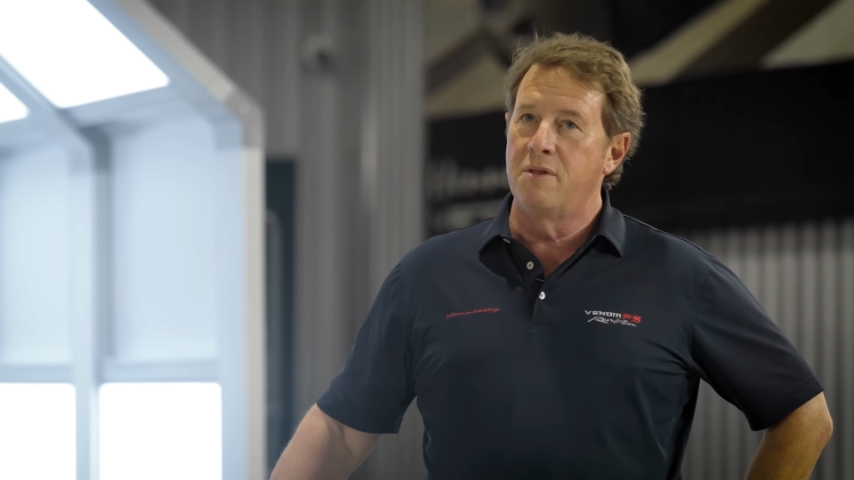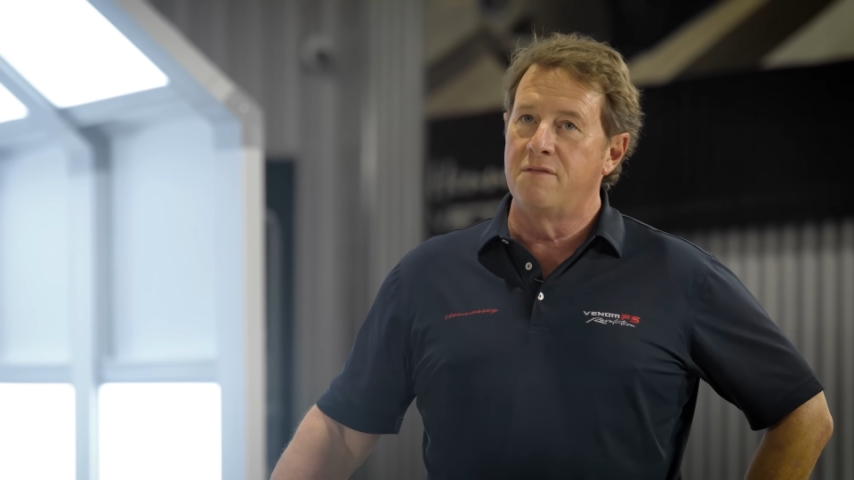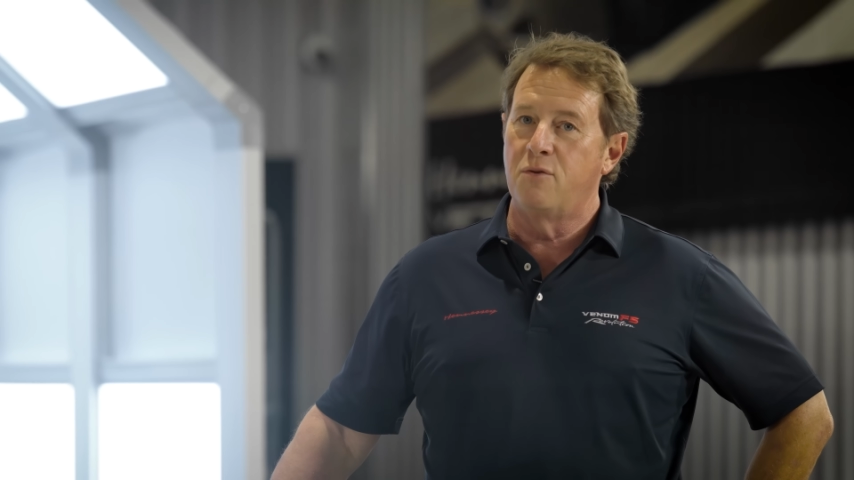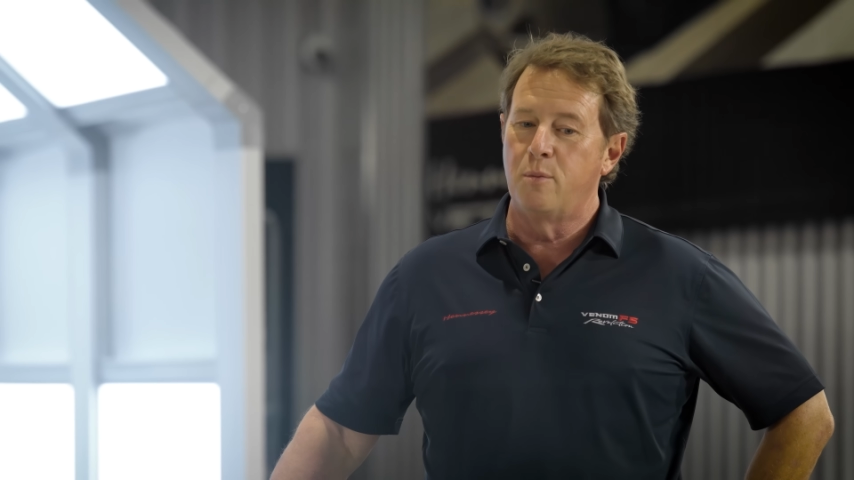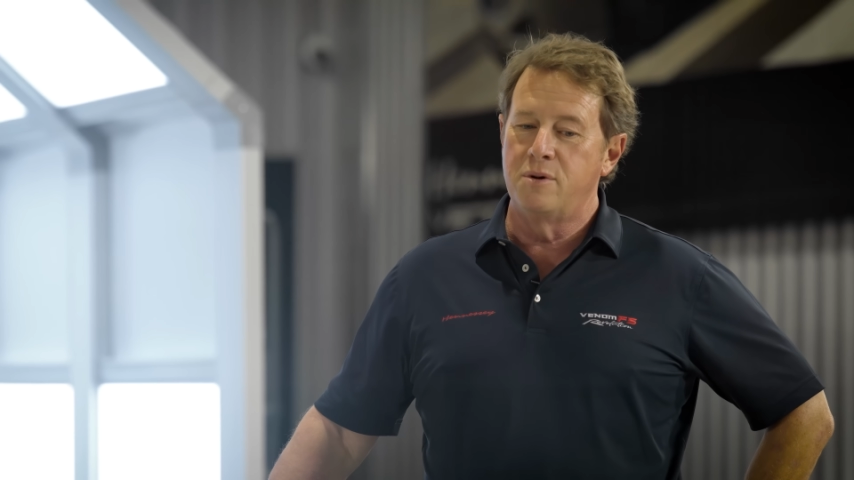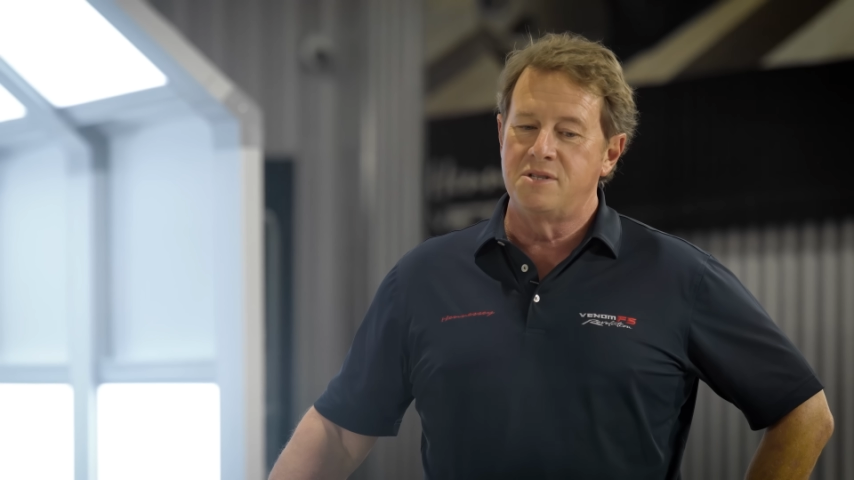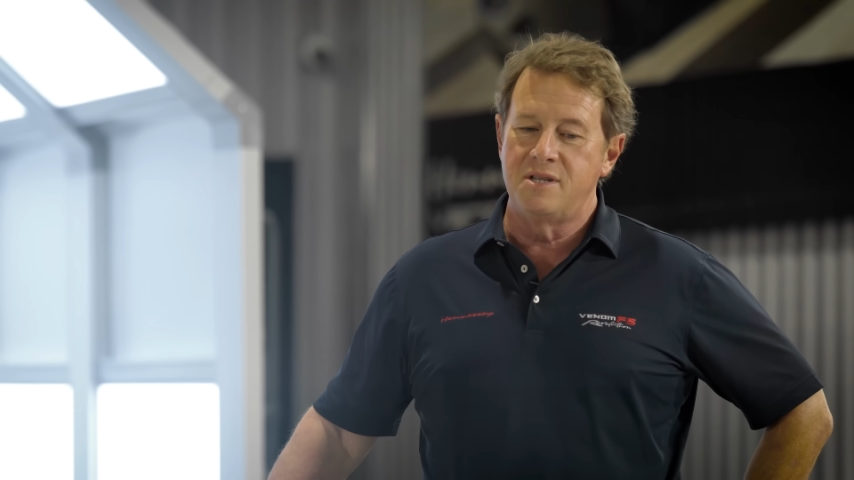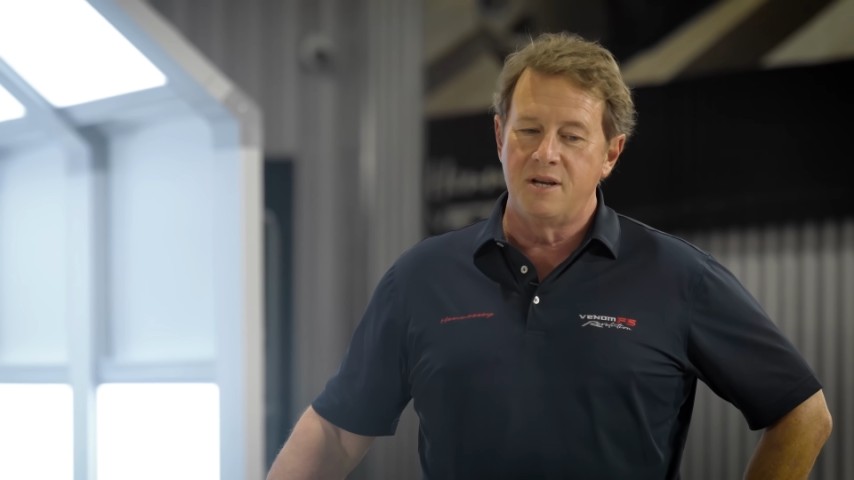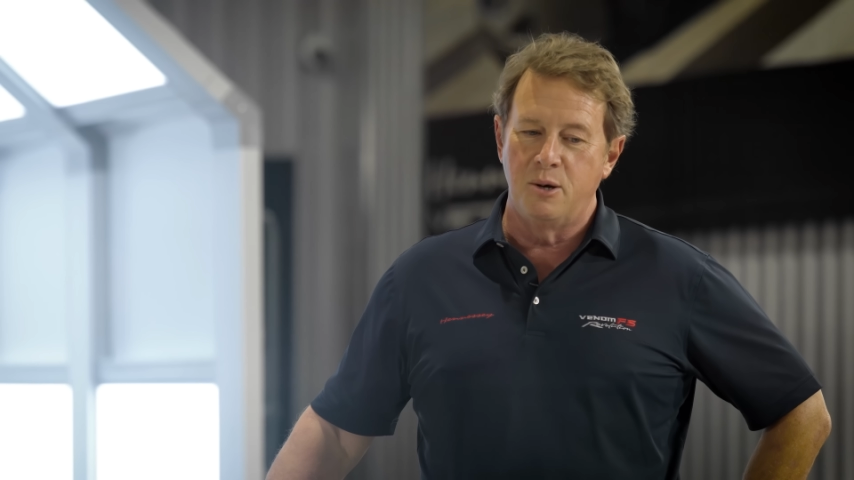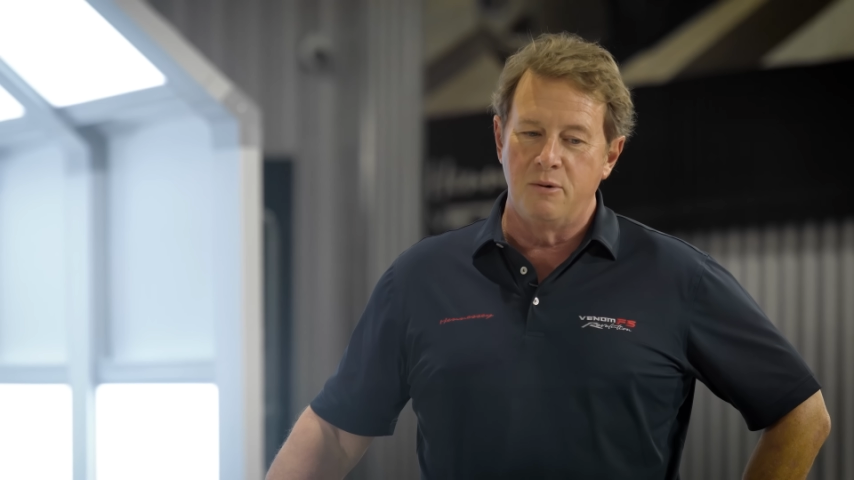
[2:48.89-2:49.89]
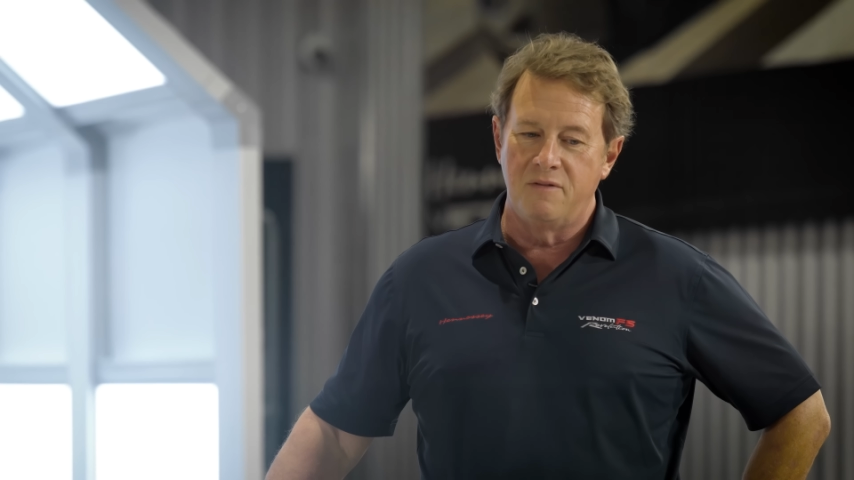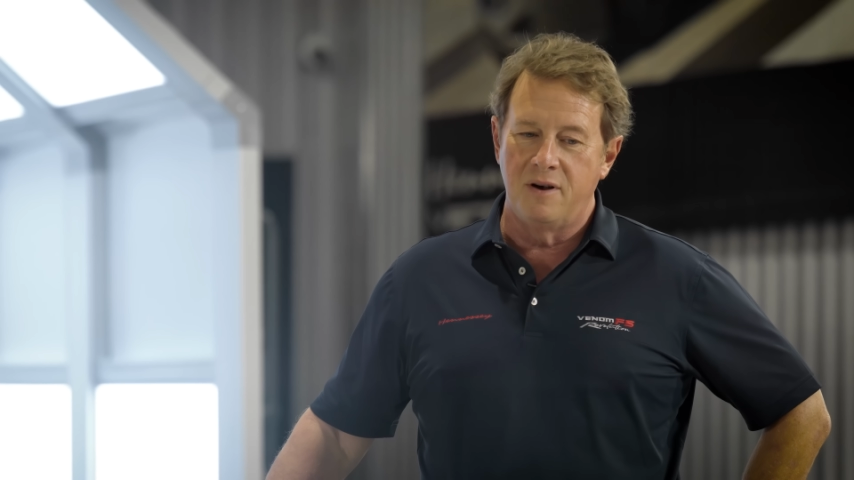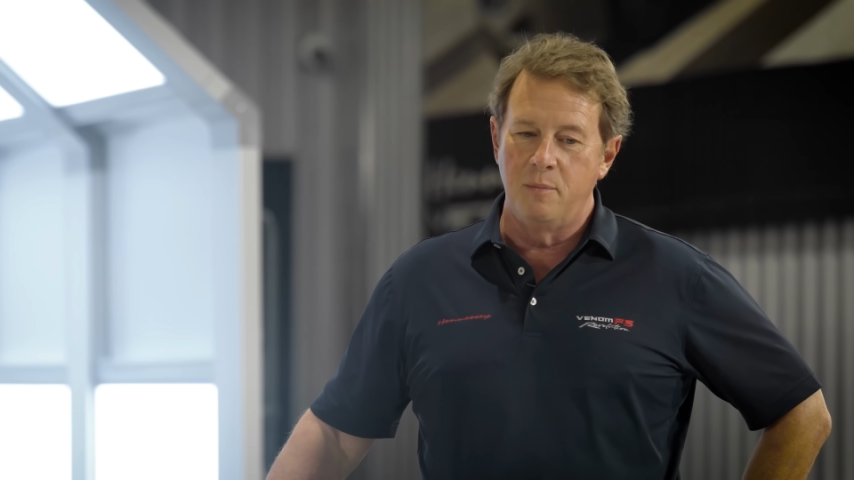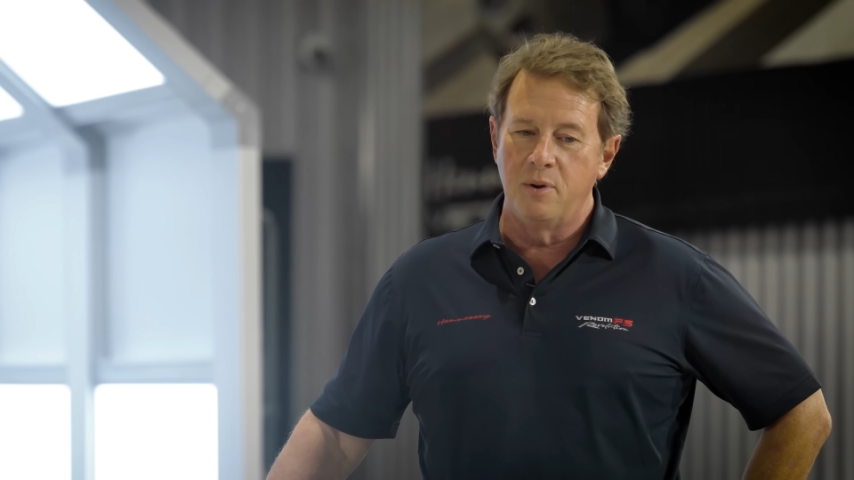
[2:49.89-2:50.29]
the former CEO of